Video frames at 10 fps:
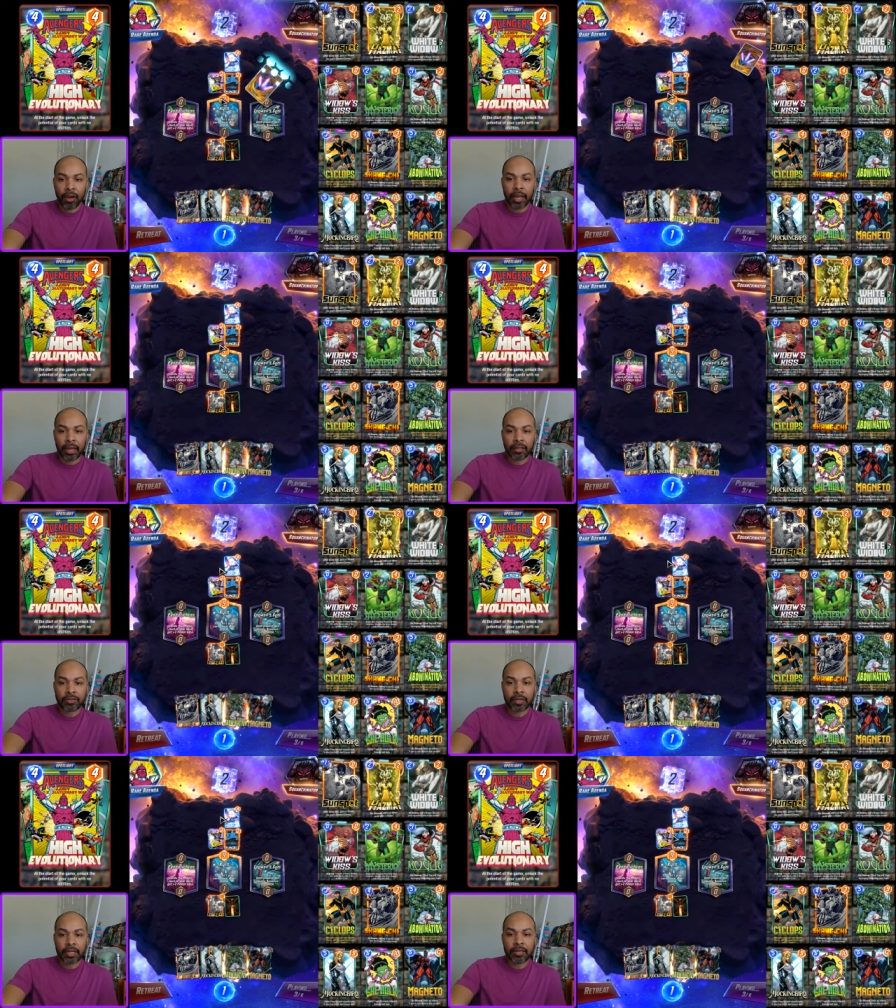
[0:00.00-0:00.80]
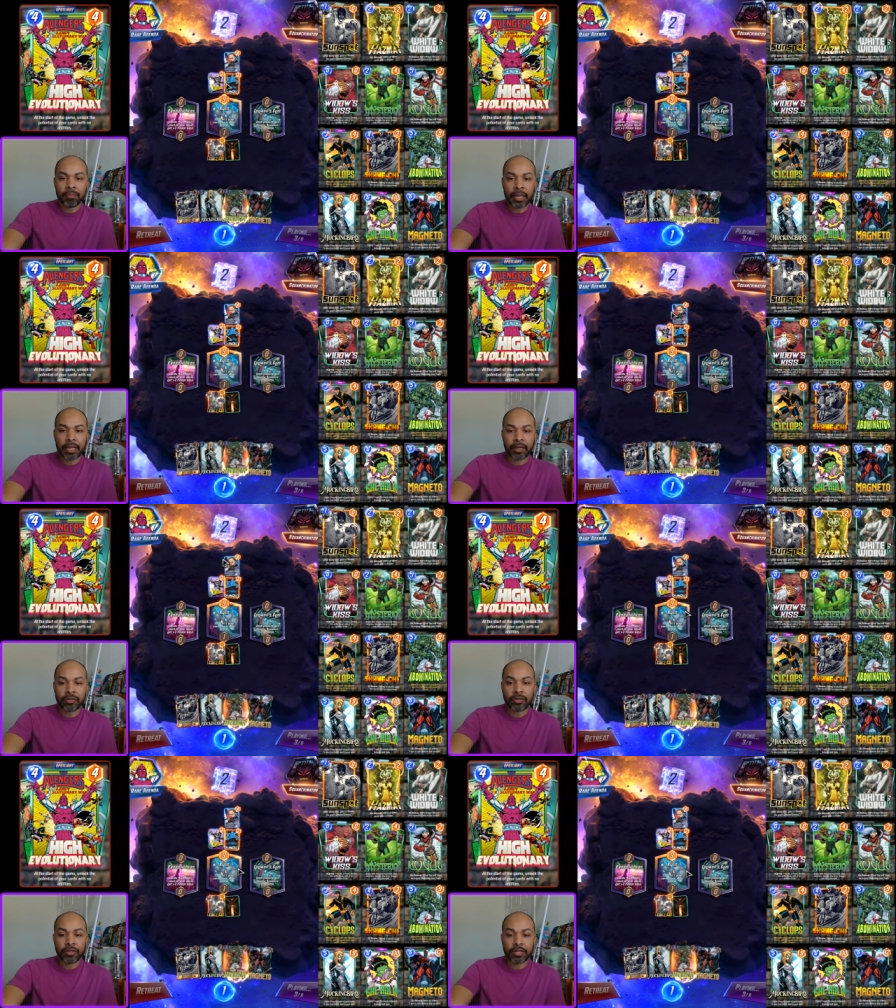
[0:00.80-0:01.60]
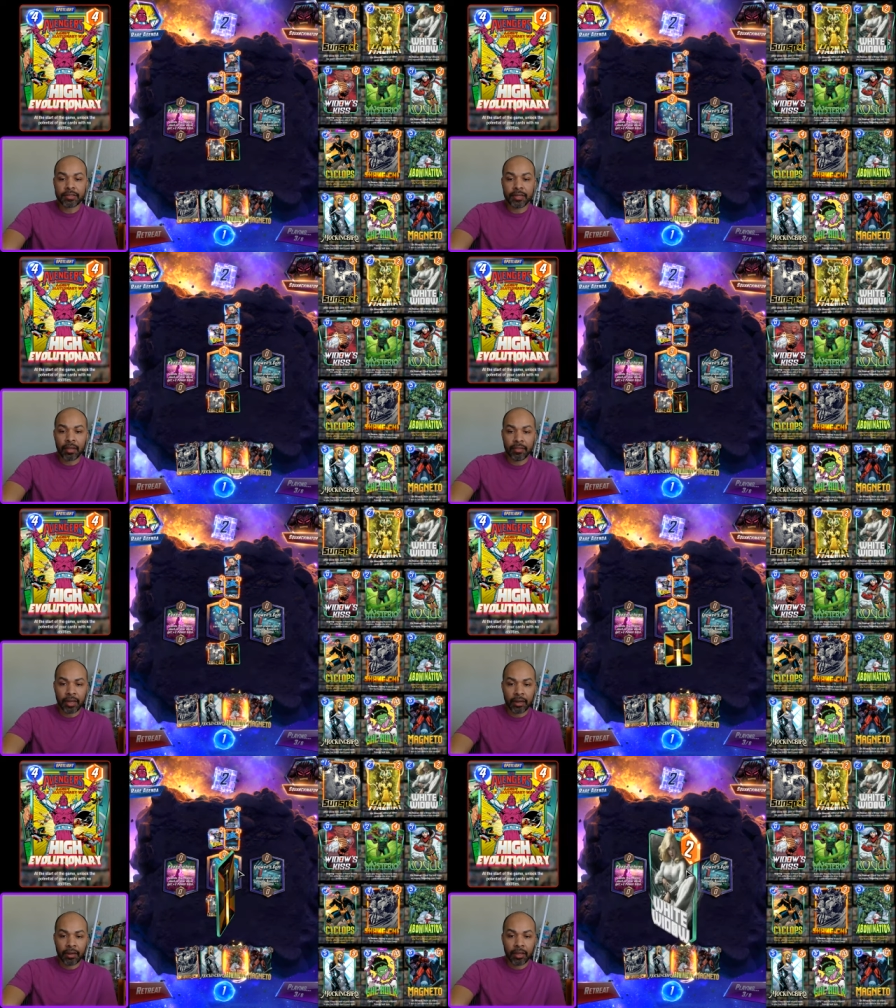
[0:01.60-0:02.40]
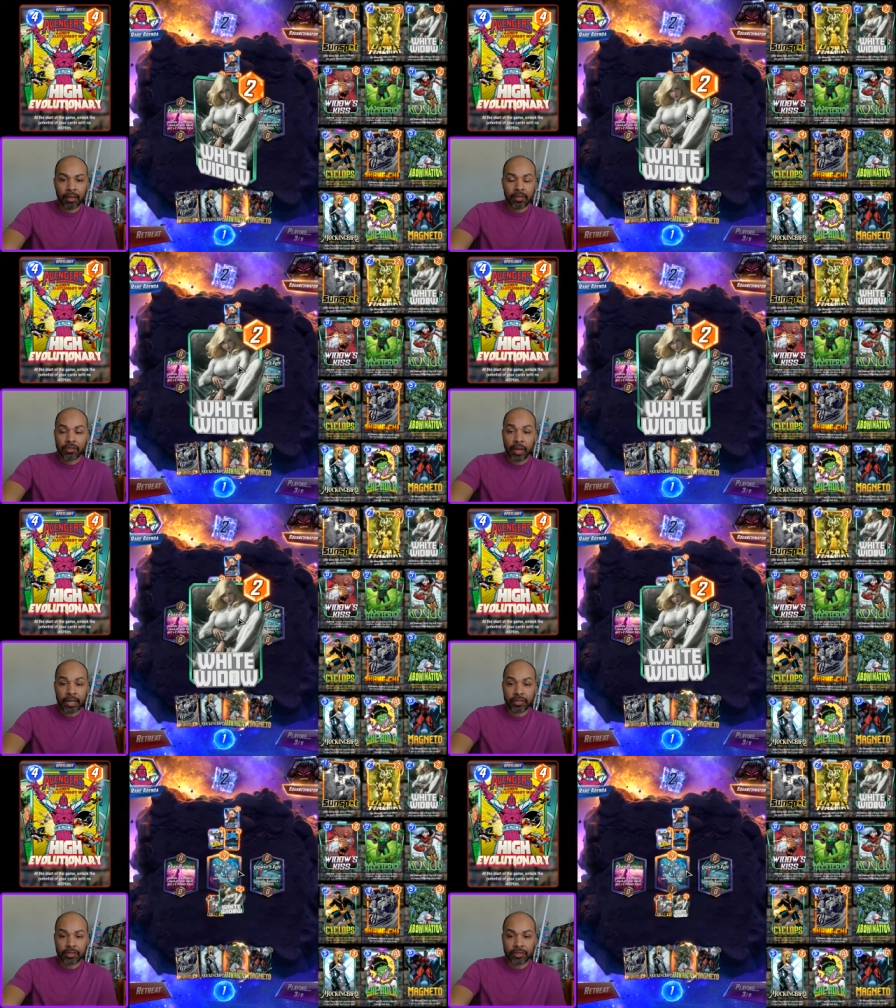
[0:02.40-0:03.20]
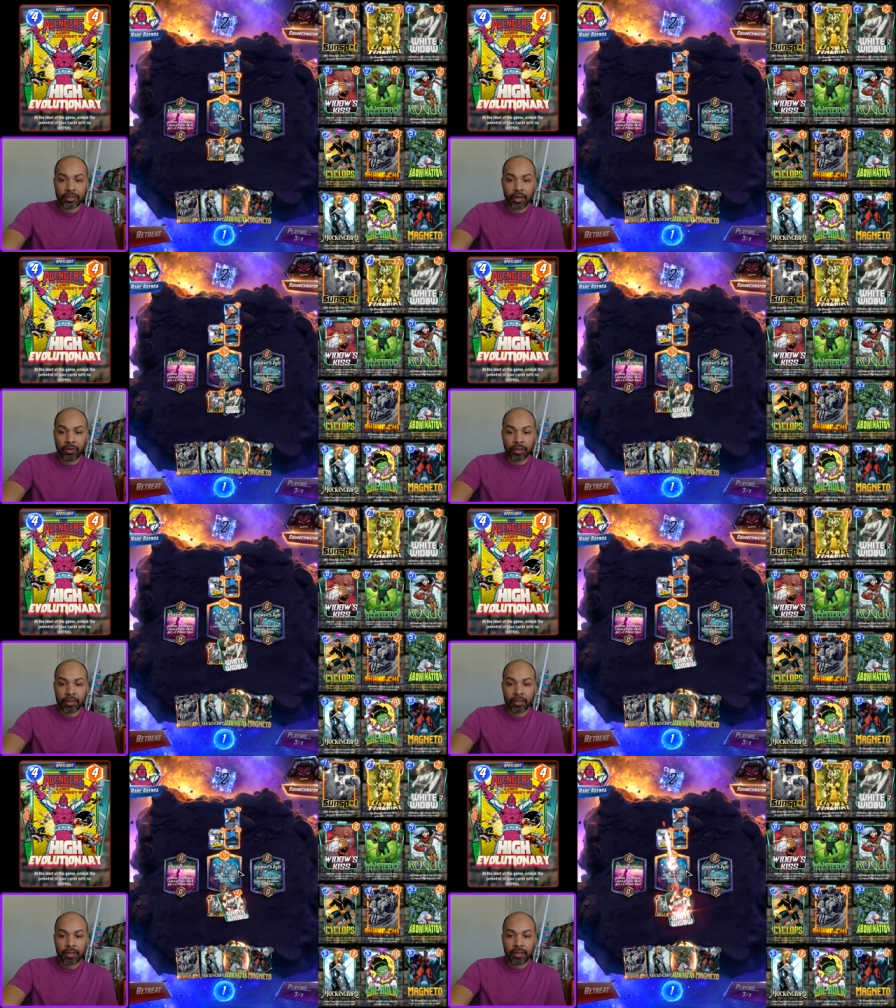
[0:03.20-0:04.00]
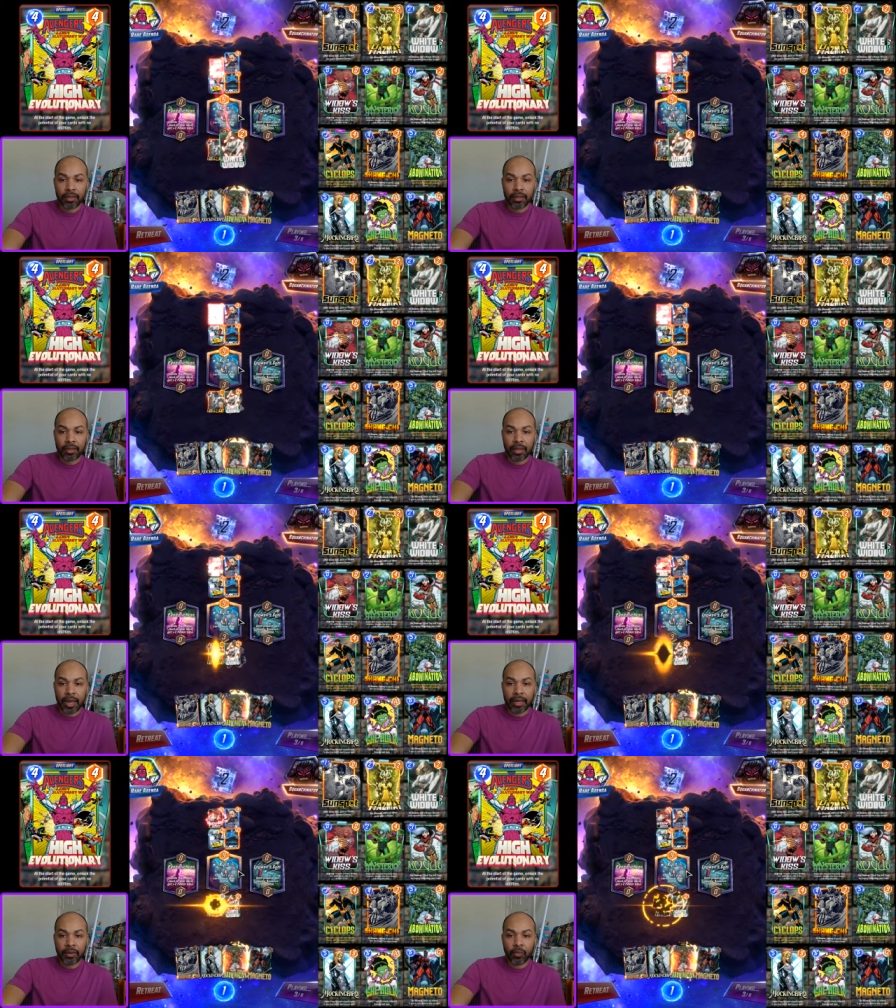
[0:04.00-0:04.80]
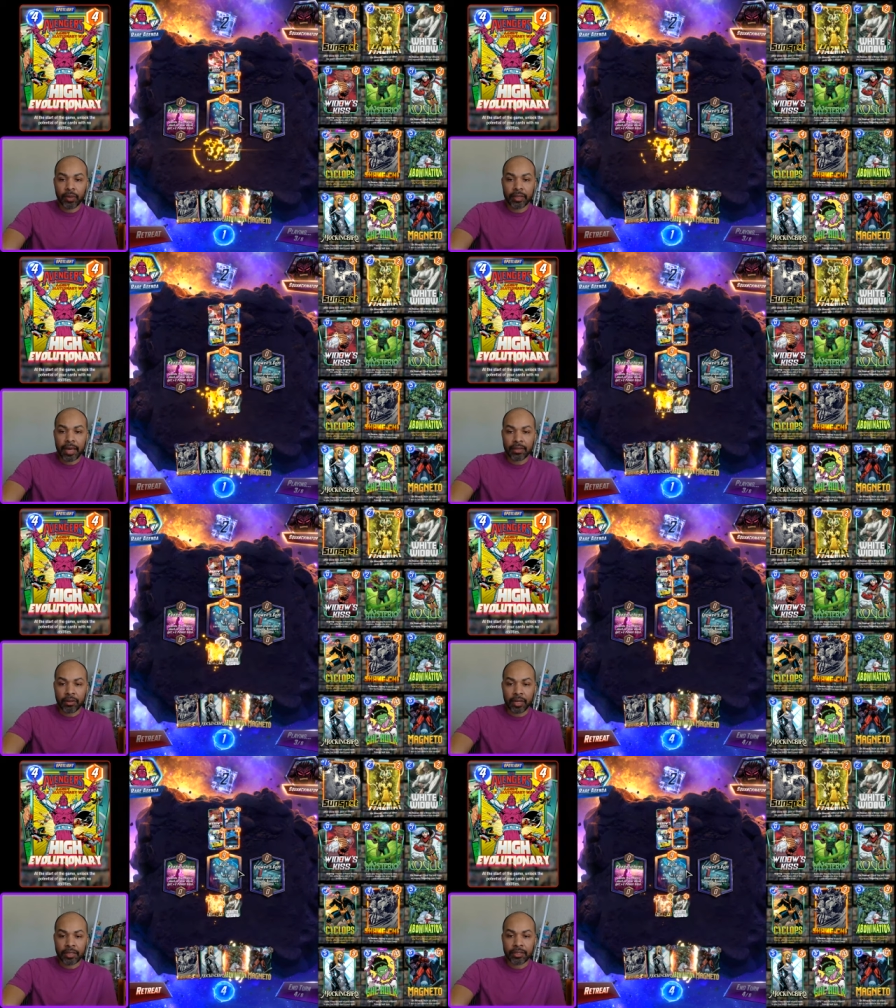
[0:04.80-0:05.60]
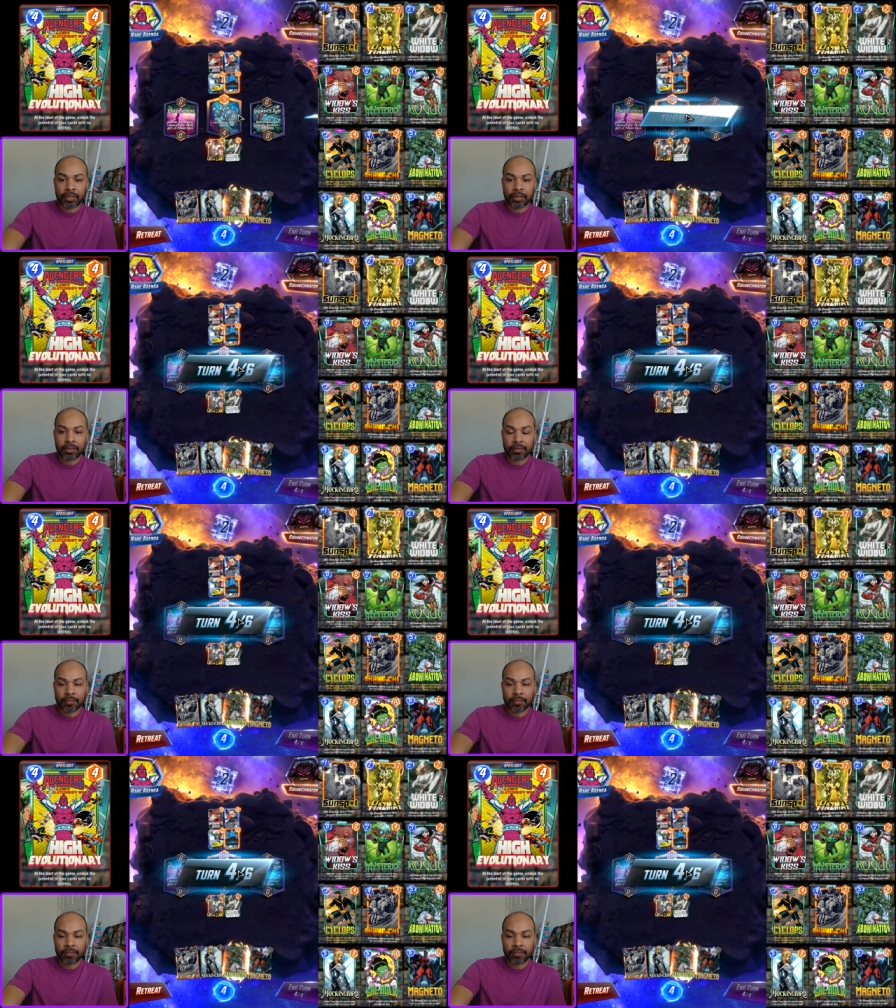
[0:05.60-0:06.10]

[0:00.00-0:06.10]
Okay, so they did play here, so they're just done there. So I can just soak and win that location.